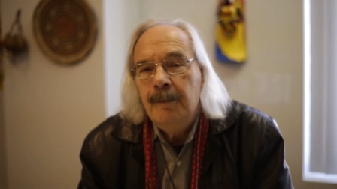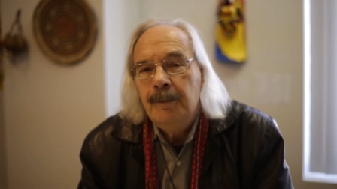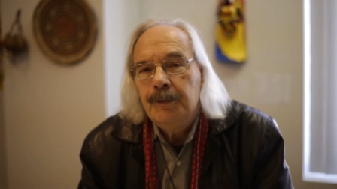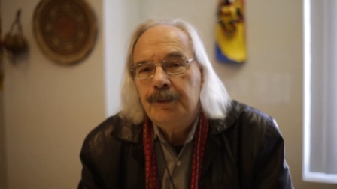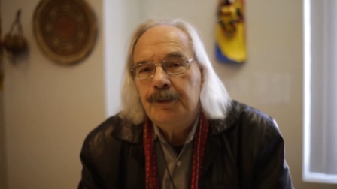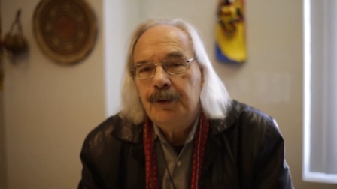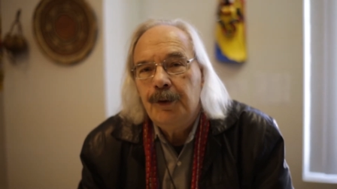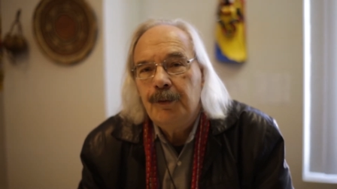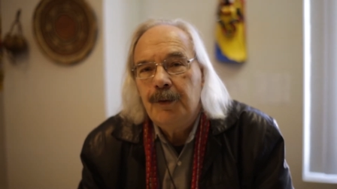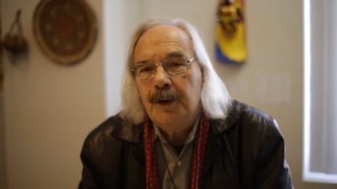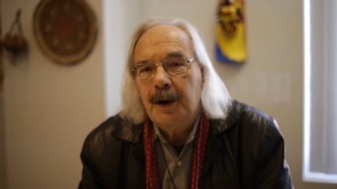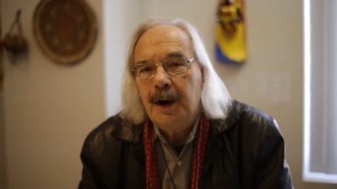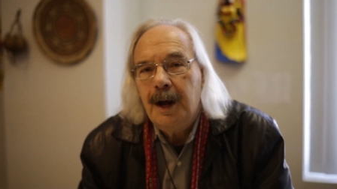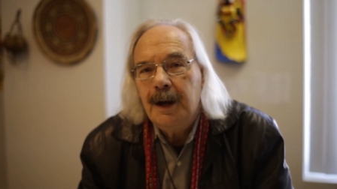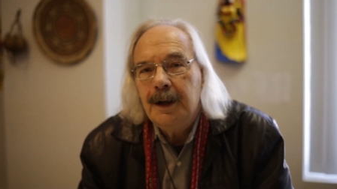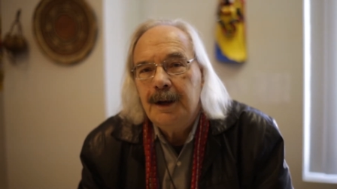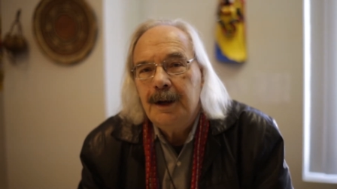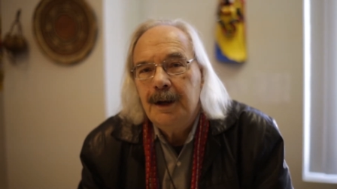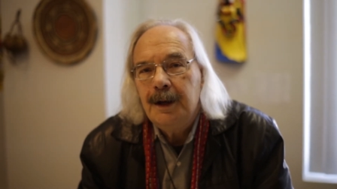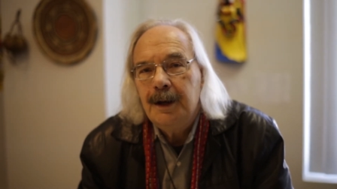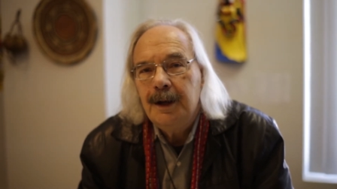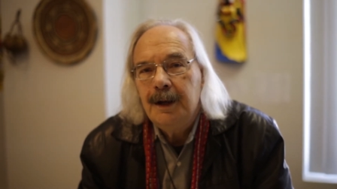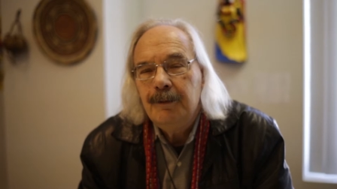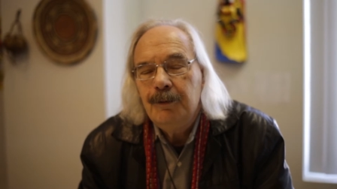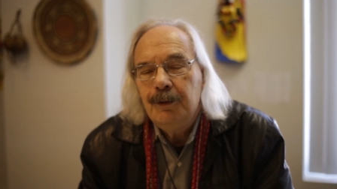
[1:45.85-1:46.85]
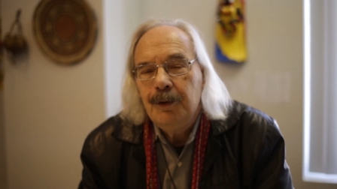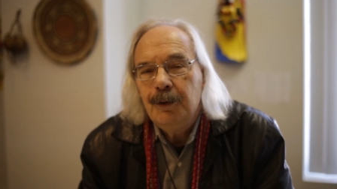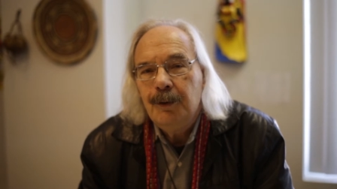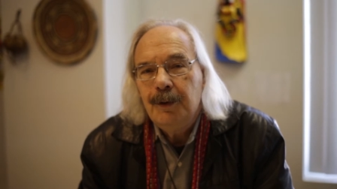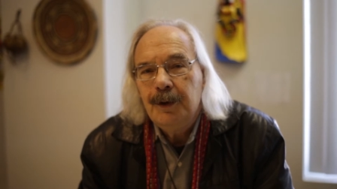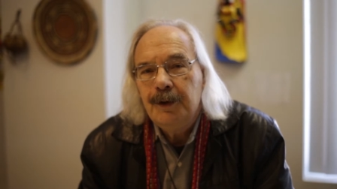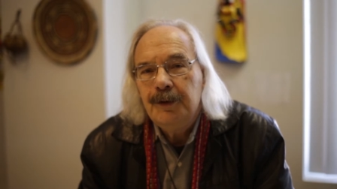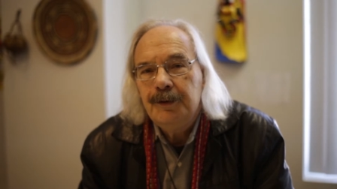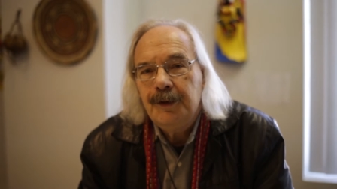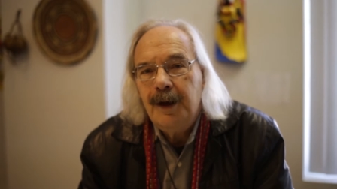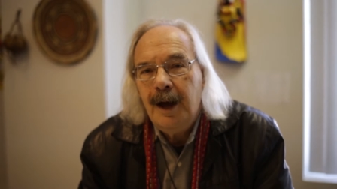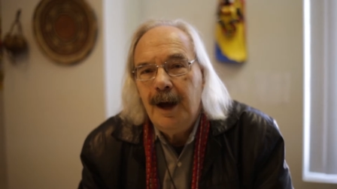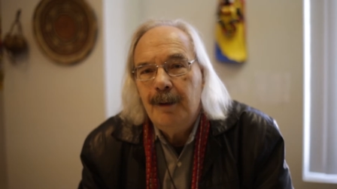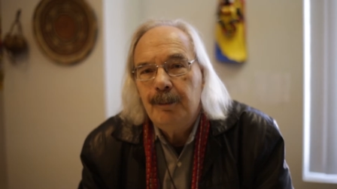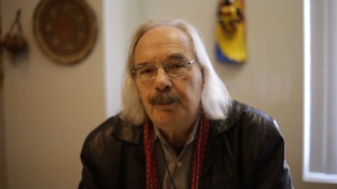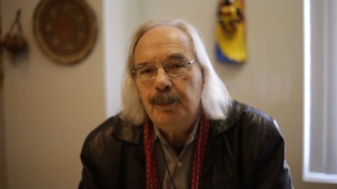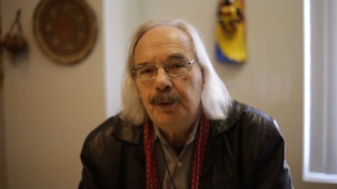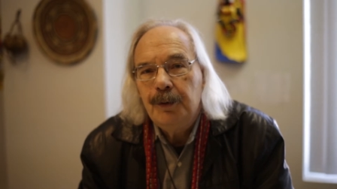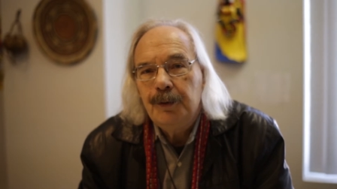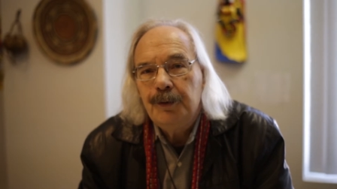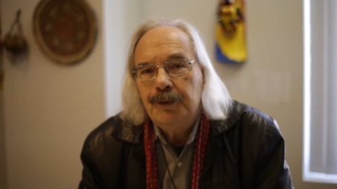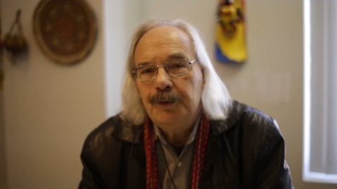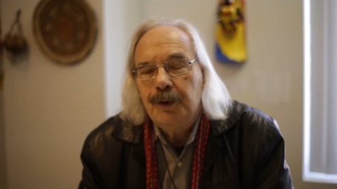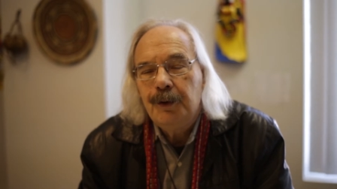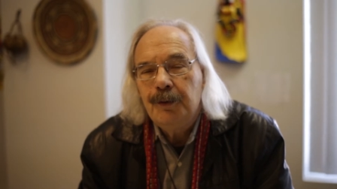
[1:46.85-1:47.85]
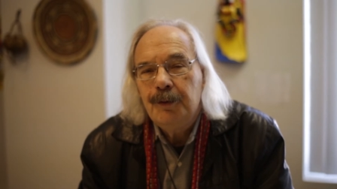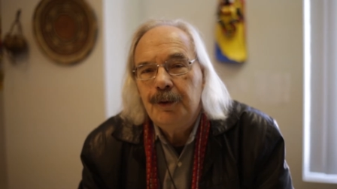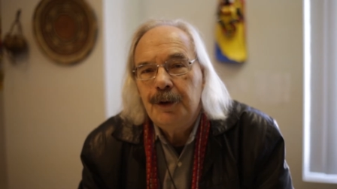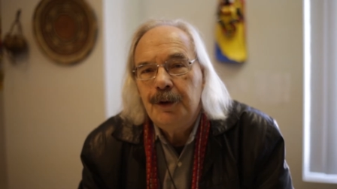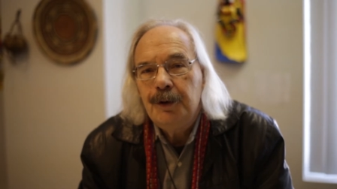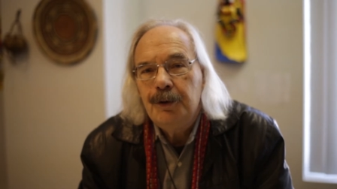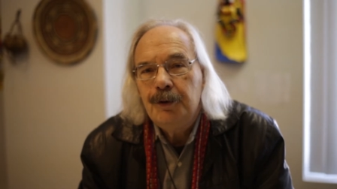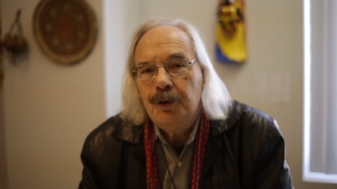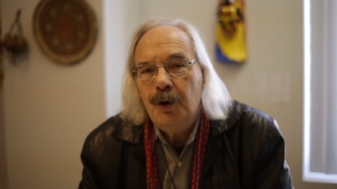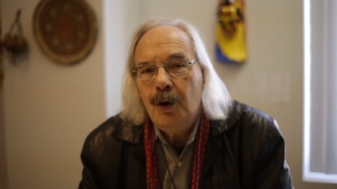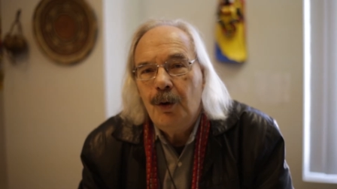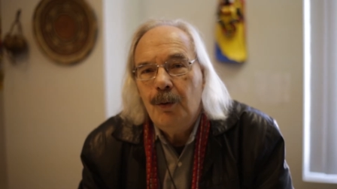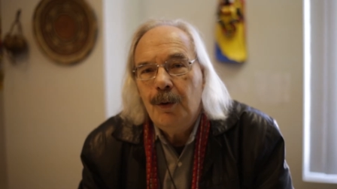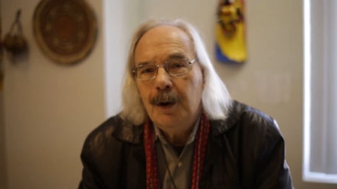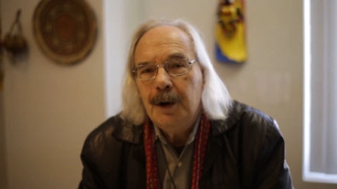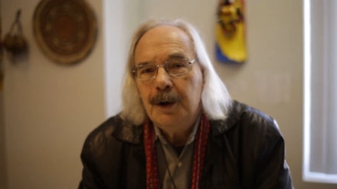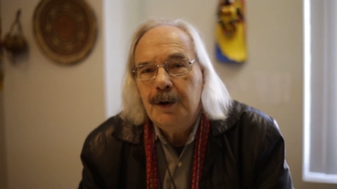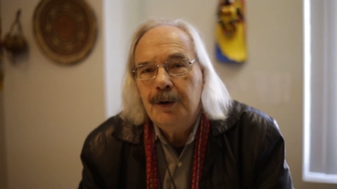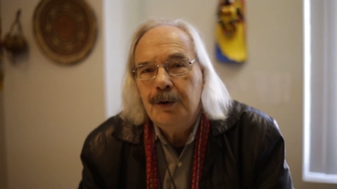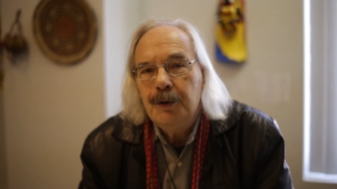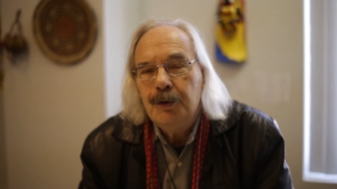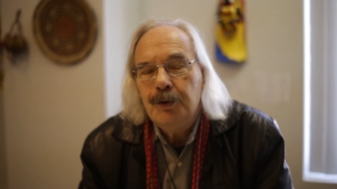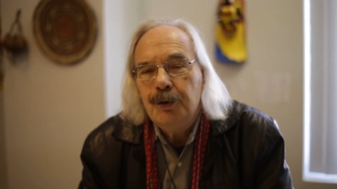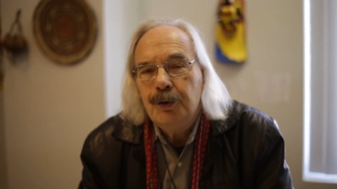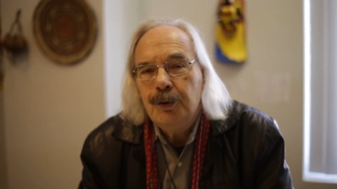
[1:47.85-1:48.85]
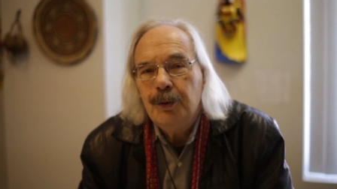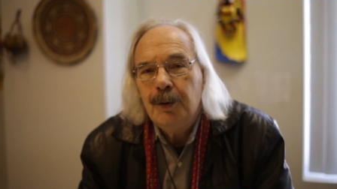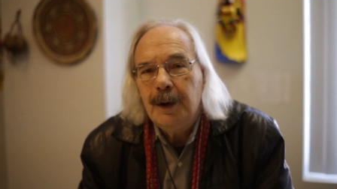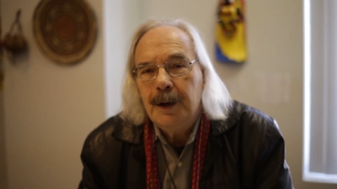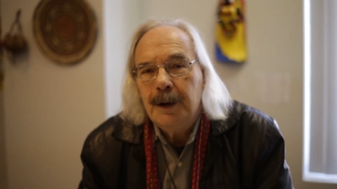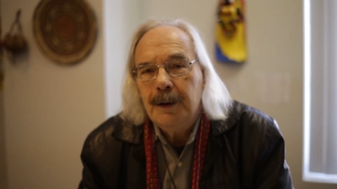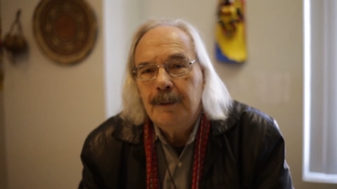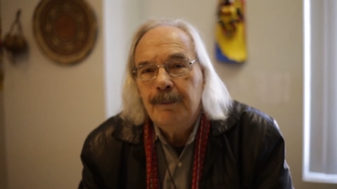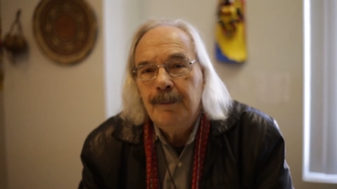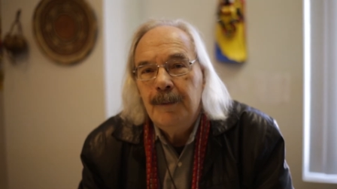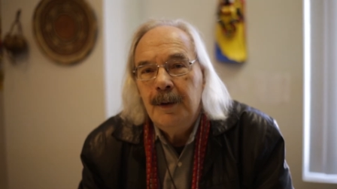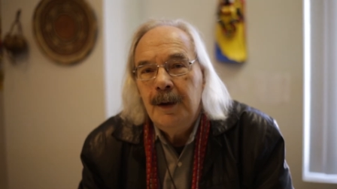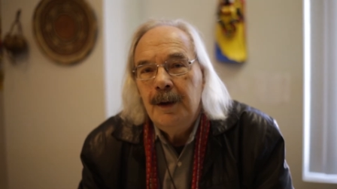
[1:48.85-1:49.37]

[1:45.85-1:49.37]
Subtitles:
so that I can give you examples so that you know what you're doing.